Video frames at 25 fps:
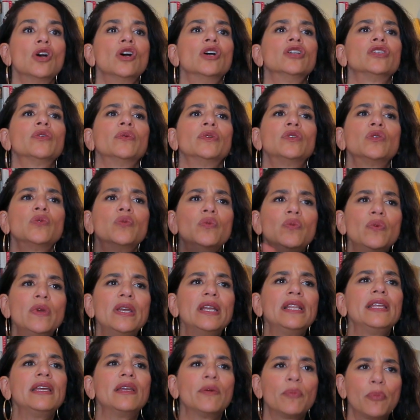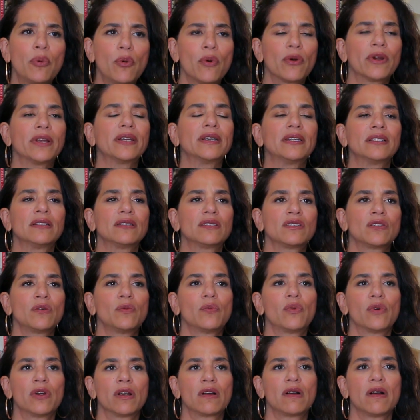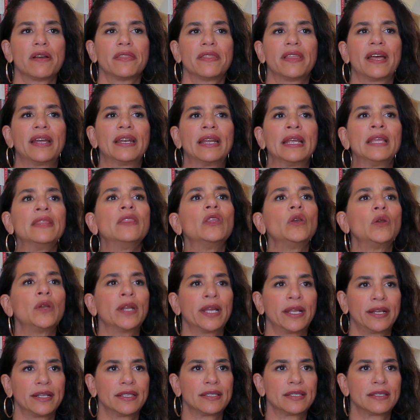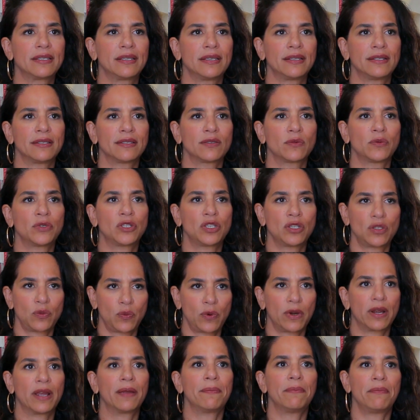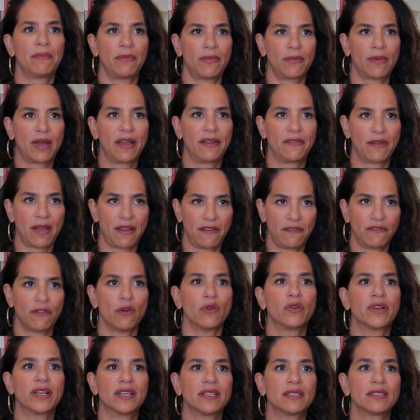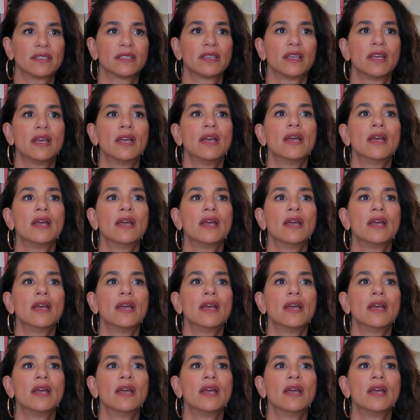So it's really important to work on that in the United States, which is where I focus.